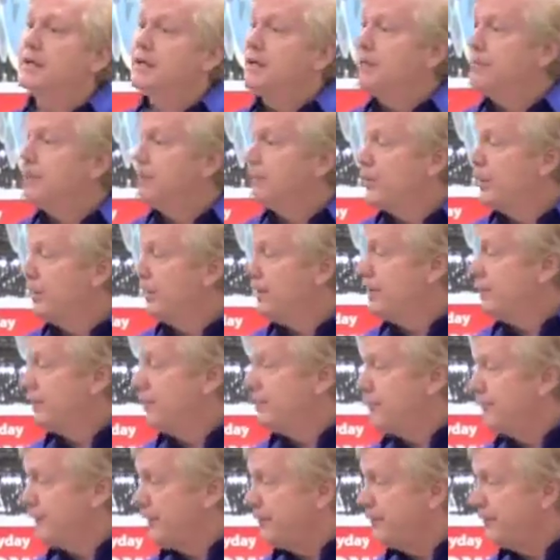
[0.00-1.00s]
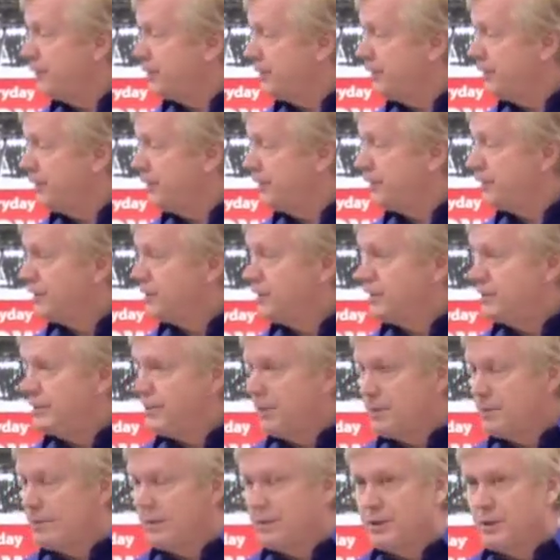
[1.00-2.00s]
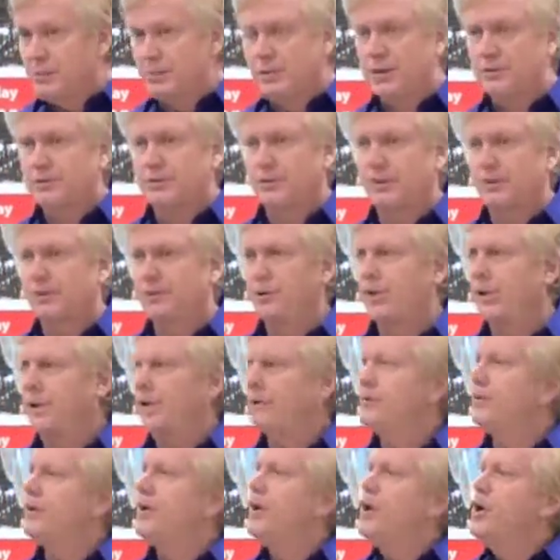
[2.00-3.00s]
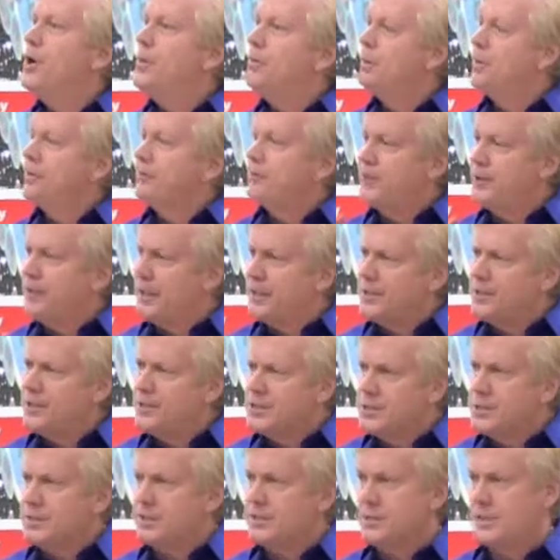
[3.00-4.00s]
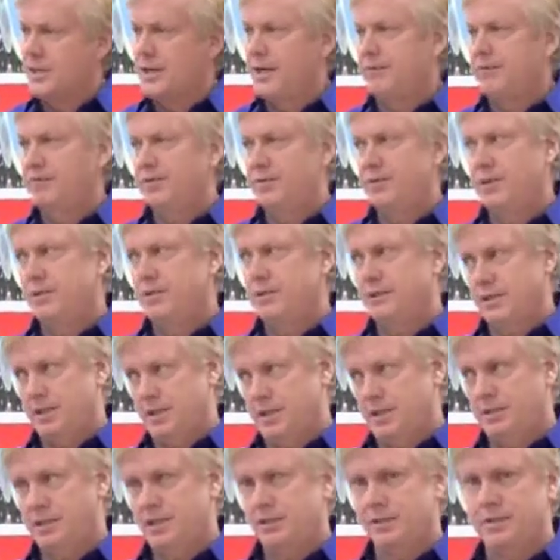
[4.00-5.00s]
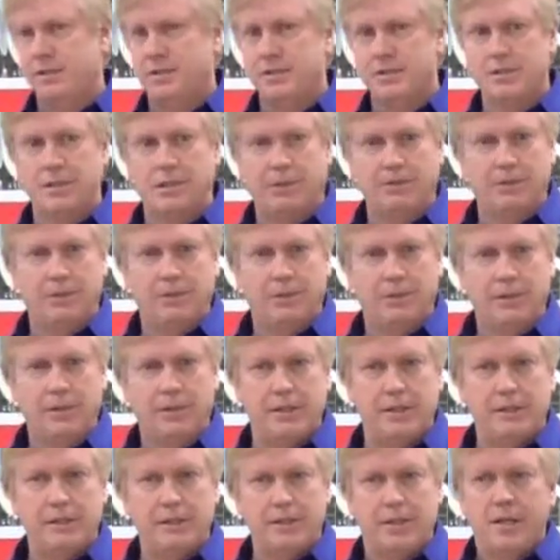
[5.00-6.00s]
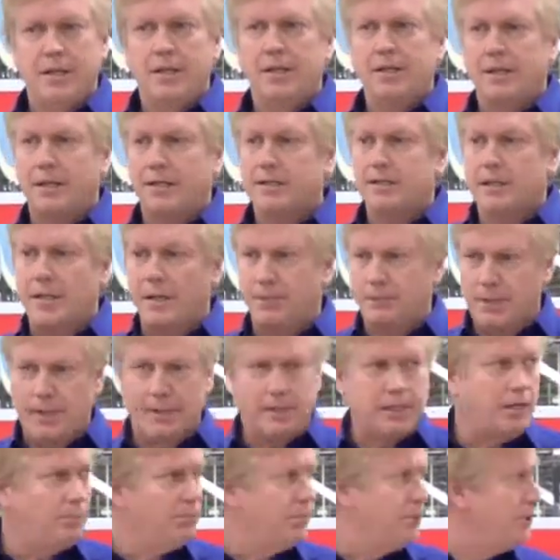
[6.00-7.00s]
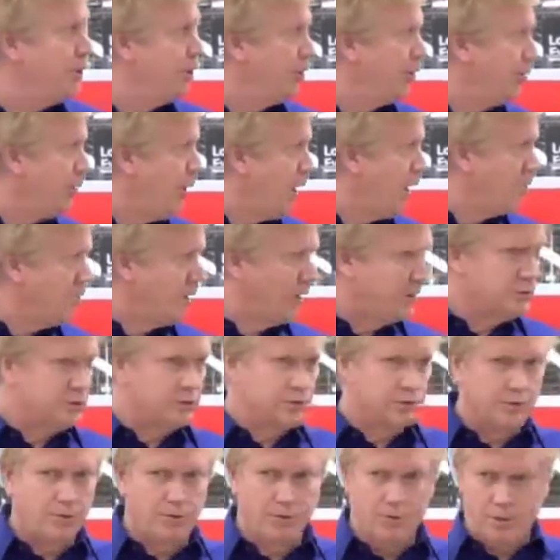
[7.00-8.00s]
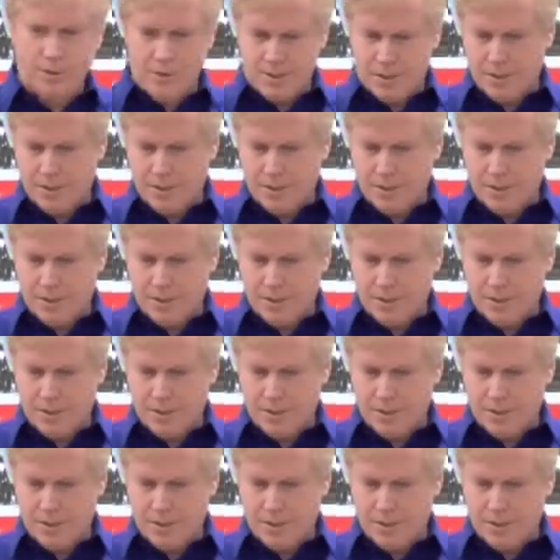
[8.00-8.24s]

Give it away to your favorite cook, neighbor, your best friend, whoever. But if they use this knife and they see how good this thing really is, next time they come into your Walmart store and they